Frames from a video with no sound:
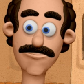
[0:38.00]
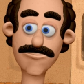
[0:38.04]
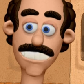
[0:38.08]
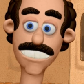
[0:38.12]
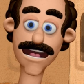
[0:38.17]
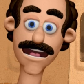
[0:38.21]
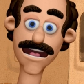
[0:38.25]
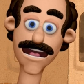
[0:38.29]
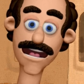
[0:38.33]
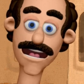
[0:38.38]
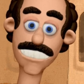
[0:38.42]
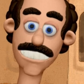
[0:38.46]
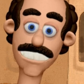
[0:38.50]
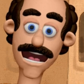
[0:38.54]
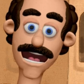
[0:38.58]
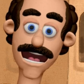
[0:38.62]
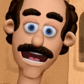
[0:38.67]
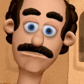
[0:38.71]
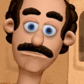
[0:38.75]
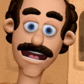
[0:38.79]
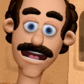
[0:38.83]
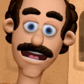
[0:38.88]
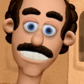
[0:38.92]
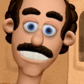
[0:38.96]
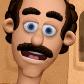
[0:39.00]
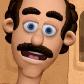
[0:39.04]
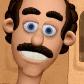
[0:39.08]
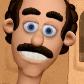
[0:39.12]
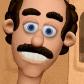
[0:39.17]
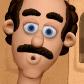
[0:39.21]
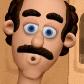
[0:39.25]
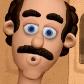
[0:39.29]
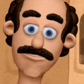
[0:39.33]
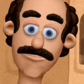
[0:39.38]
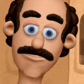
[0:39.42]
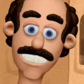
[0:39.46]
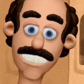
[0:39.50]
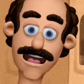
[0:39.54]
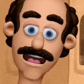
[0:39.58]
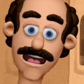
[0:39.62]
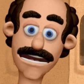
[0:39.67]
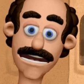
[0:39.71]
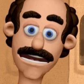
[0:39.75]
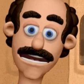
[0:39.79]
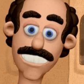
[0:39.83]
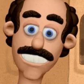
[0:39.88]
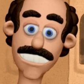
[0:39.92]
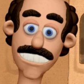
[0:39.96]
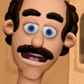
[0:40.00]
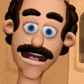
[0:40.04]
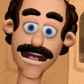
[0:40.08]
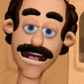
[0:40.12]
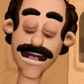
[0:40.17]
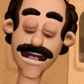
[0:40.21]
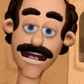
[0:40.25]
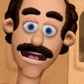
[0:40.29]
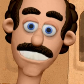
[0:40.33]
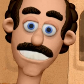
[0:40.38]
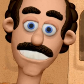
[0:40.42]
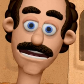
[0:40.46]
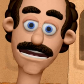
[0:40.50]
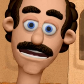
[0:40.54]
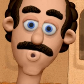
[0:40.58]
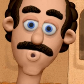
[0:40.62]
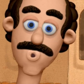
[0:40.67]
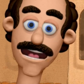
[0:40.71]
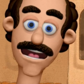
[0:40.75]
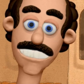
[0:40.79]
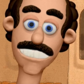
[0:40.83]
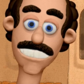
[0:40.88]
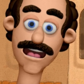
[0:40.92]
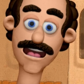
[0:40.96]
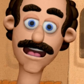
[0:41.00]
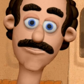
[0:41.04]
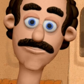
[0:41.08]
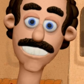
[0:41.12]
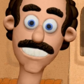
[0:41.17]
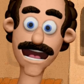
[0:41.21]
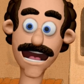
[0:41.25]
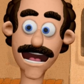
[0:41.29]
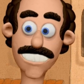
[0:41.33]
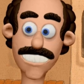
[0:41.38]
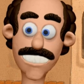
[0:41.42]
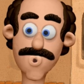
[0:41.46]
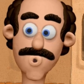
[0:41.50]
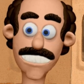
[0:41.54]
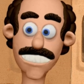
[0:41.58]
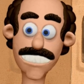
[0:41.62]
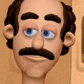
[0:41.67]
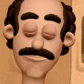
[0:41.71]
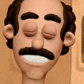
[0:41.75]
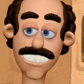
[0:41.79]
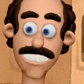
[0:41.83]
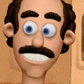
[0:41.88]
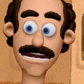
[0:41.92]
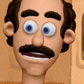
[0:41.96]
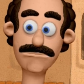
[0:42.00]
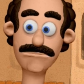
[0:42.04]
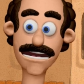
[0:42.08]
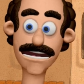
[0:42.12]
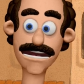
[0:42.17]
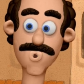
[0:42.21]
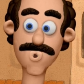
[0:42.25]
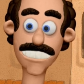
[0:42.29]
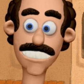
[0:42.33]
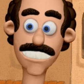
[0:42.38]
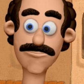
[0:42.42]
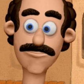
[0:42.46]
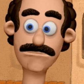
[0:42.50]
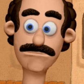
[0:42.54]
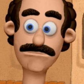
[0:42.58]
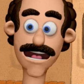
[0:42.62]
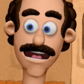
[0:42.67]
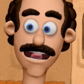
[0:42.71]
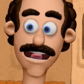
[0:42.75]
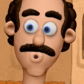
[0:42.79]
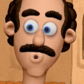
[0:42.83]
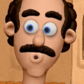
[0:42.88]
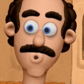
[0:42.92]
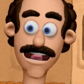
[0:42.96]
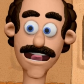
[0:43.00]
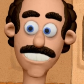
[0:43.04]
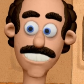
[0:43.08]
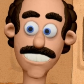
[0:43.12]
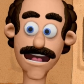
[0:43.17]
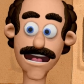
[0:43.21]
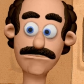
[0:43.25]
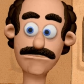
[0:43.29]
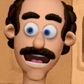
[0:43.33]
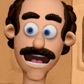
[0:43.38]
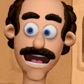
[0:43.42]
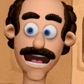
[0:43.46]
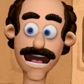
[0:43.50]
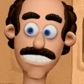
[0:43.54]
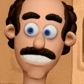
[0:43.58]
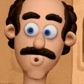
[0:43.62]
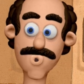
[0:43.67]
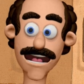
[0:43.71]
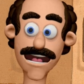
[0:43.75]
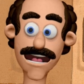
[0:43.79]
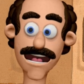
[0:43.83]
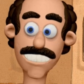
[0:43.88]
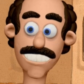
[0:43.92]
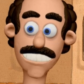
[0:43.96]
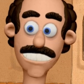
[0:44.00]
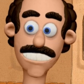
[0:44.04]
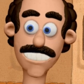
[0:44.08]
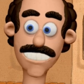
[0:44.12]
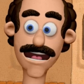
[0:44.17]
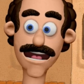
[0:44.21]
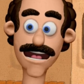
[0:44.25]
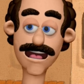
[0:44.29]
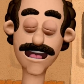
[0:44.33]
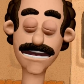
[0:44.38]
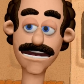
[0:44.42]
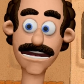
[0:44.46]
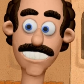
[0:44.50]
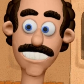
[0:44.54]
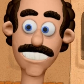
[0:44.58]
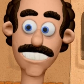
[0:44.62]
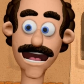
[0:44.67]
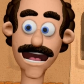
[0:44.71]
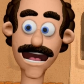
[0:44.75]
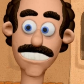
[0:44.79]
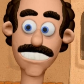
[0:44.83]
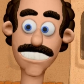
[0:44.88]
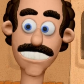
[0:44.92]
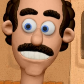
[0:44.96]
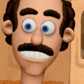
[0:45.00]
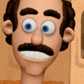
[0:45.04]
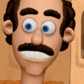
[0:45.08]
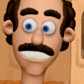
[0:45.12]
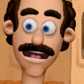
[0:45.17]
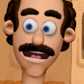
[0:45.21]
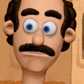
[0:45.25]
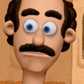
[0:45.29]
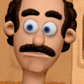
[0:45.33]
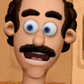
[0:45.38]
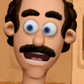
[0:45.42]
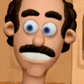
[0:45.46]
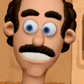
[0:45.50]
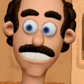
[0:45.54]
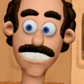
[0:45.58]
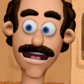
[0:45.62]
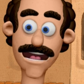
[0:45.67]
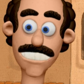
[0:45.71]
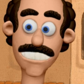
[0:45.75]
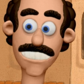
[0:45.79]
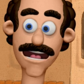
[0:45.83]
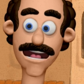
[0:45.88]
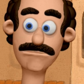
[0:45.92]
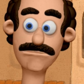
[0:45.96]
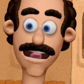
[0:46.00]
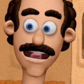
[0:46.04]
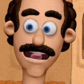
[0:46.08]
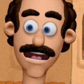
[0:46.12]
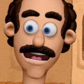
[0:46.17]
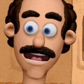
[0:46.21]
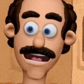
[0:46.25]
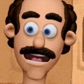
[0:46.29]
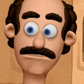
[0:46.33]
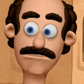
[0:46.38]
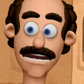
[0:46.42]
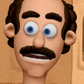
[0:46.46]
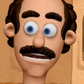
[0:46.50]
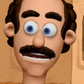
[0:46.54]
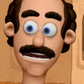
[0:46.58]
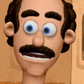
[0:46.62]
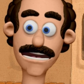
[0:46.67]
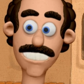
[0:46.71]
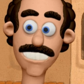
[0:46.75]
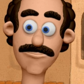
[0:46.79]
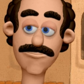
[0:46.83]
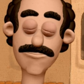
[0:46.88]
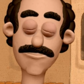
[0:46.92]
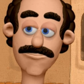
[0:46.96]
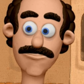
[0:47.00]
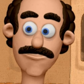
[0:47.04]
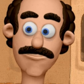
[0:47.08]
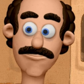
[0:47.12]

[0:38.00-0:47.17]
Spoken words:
Over time, this sentiment grew into a mass movement for independence, with Indians from all walks of life joining together in protests and acts of civil disobedience.